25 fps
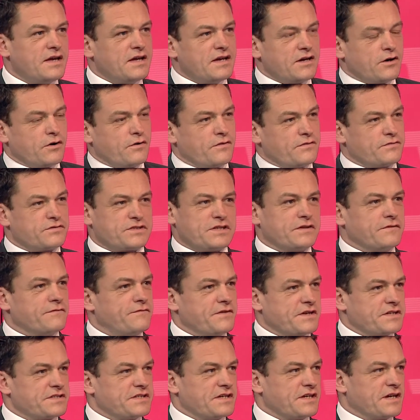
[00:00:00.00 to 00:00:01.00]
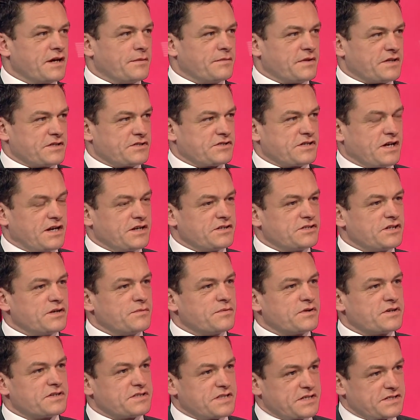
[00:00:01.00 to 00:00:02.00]
Obviously, in fixed income, that's challenging
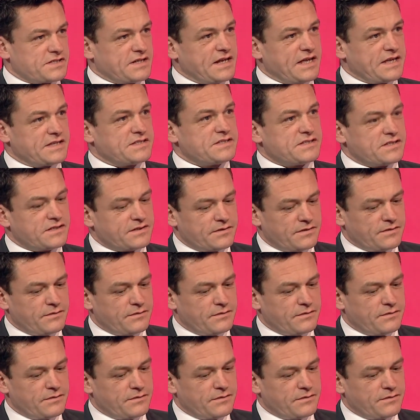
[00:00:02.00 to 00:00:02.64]
because there's less